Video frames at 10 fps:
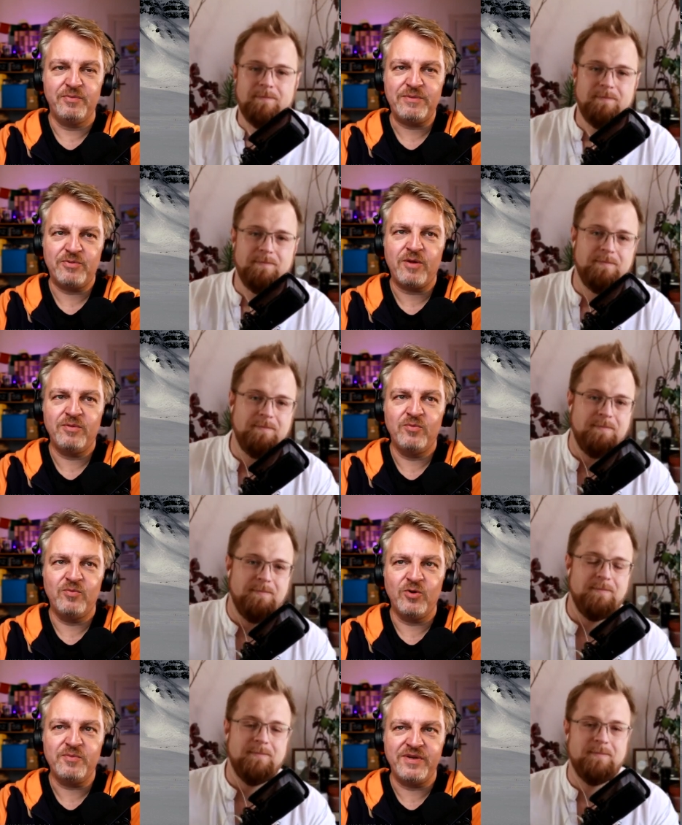Speaker 1: the big
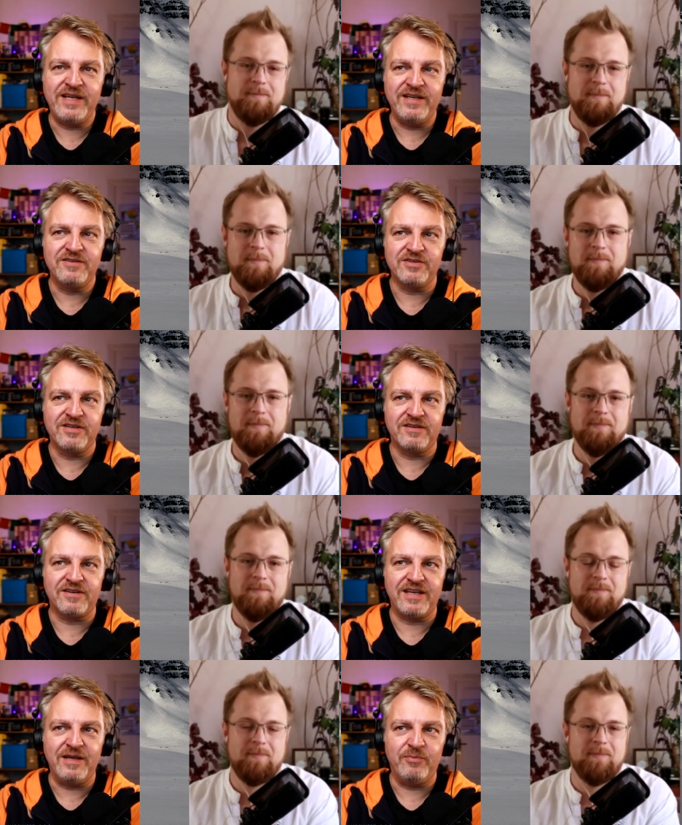problem would be to
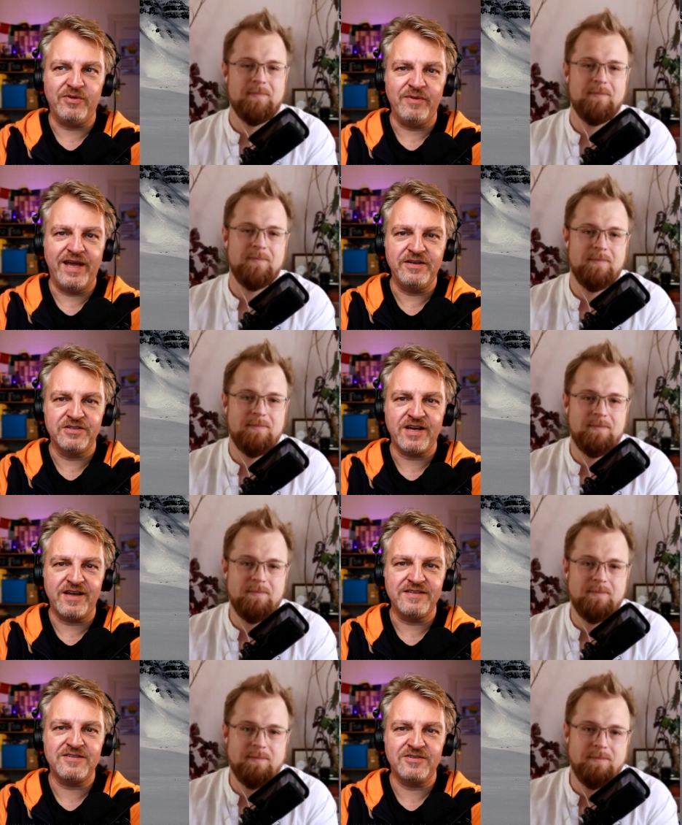keep them
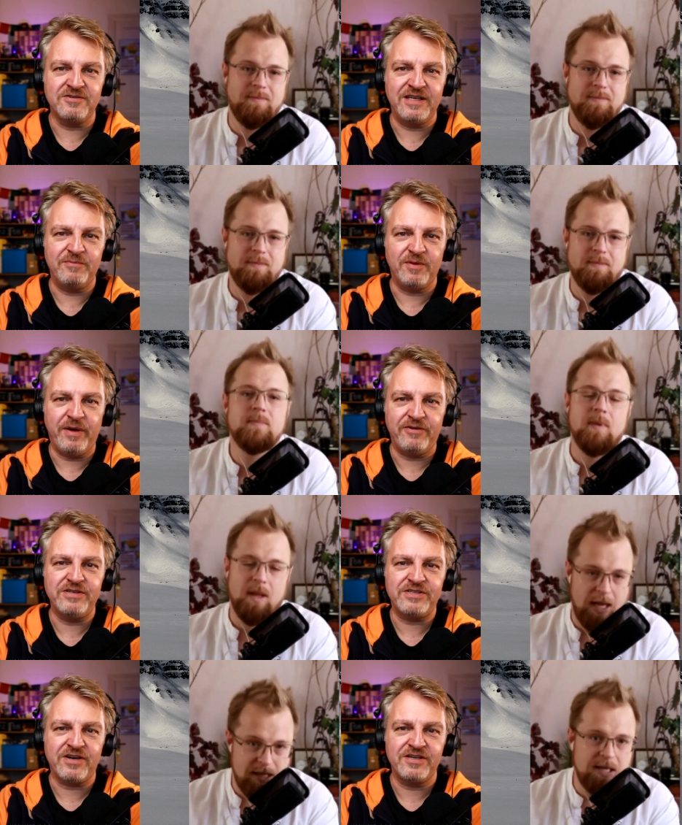energized to keep the
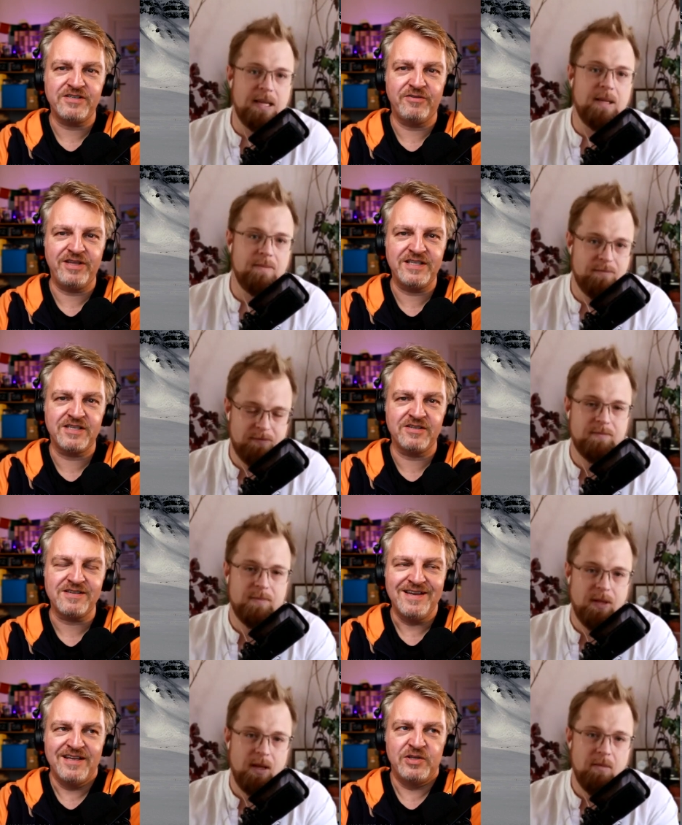batteries exactly. charged and things
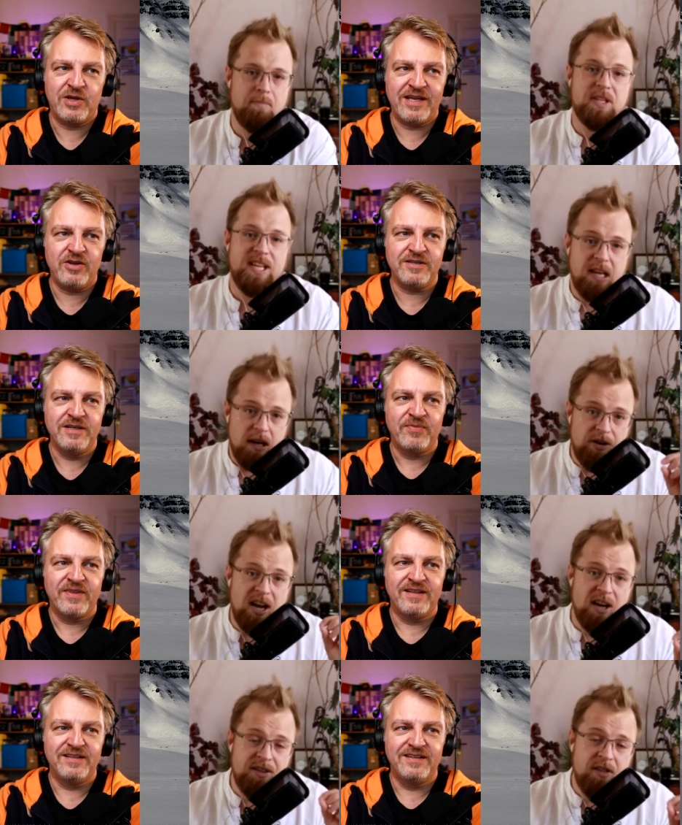because you cannot
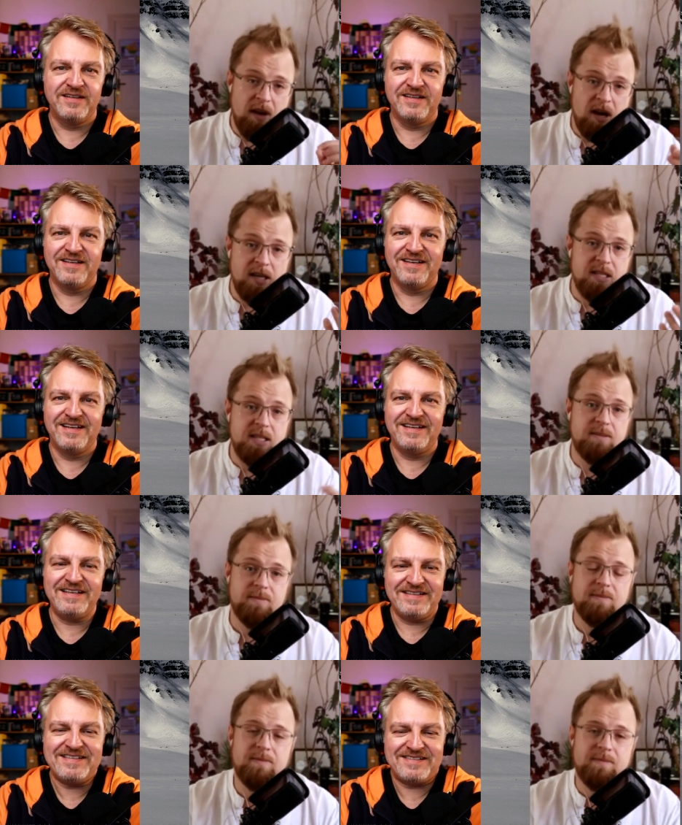particularly
Speaker 2: under the ice
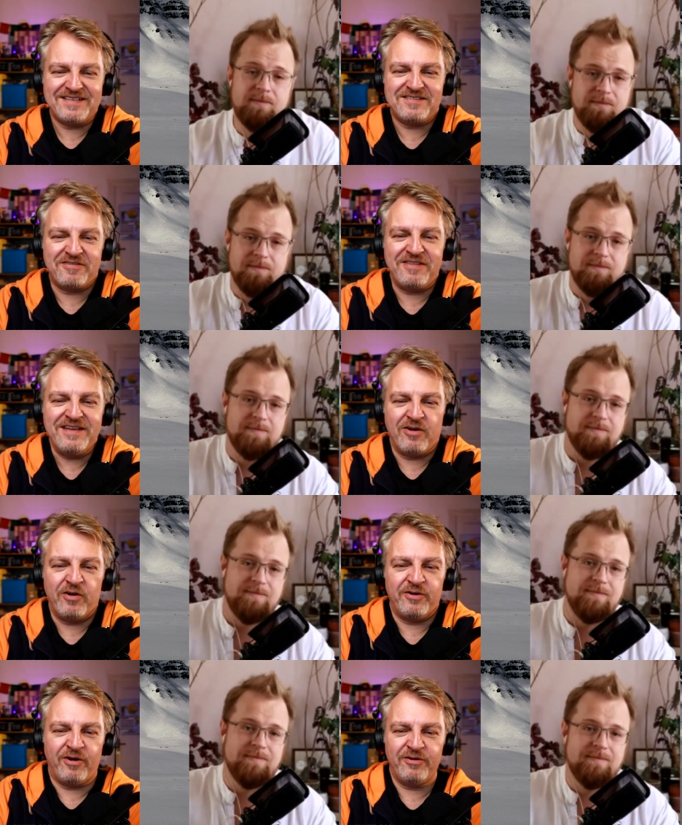
Speaker 1: yeah, that's that's the thing
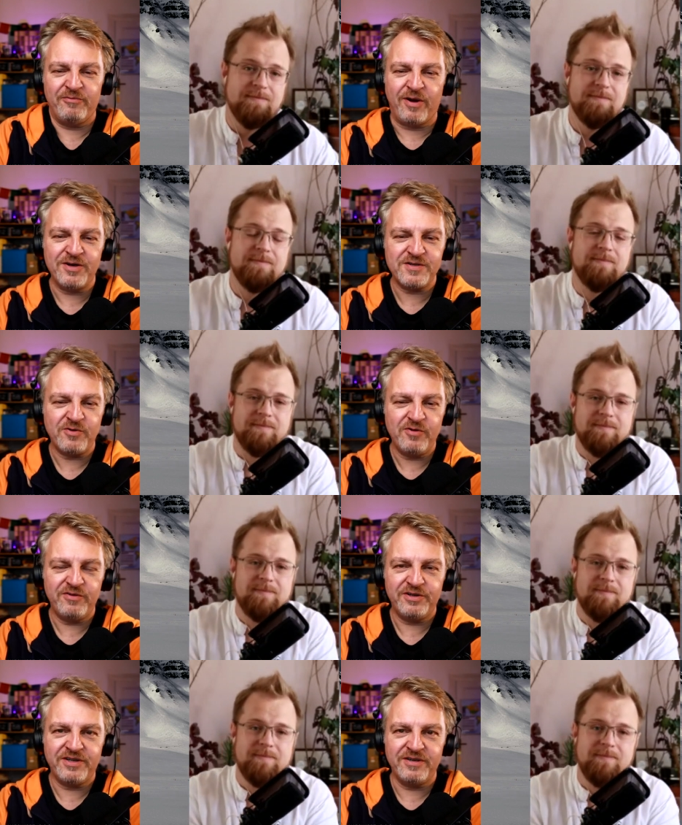on a, on a mars
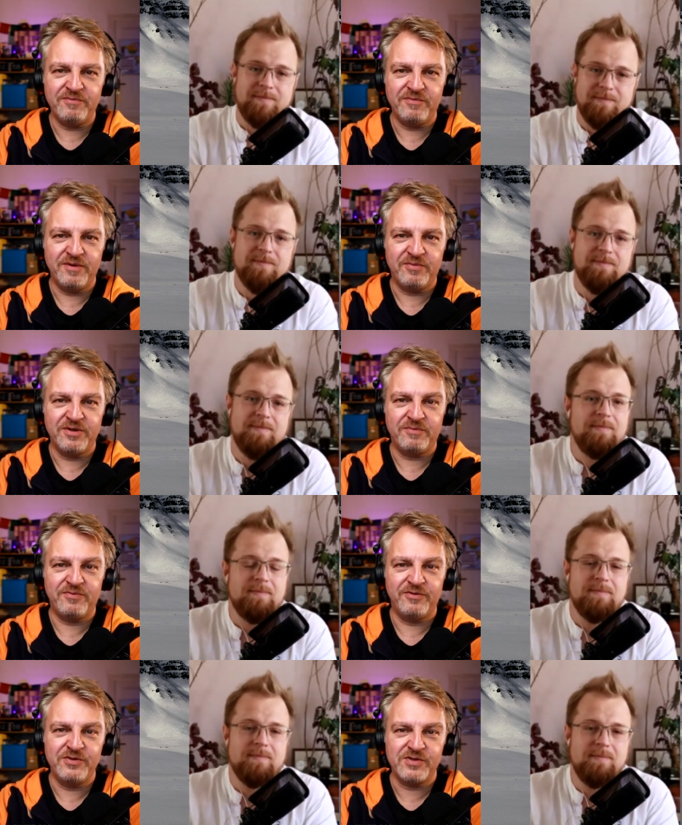rover you can put
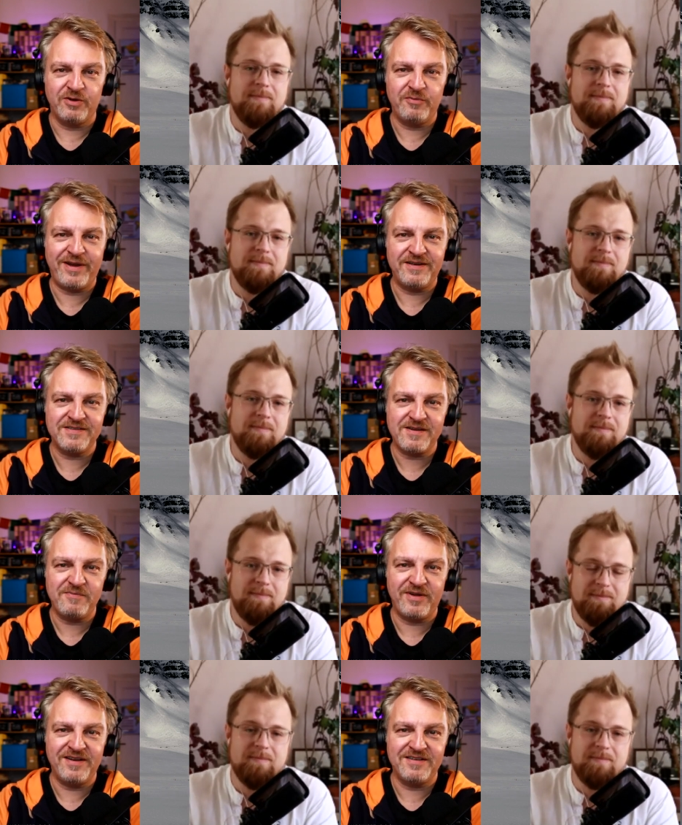a, few solar panels
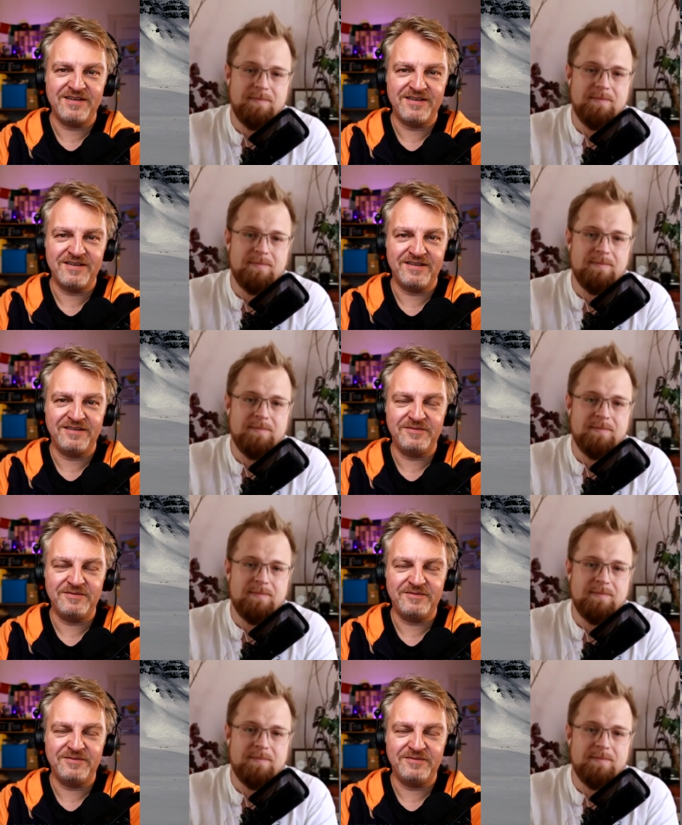up and uh,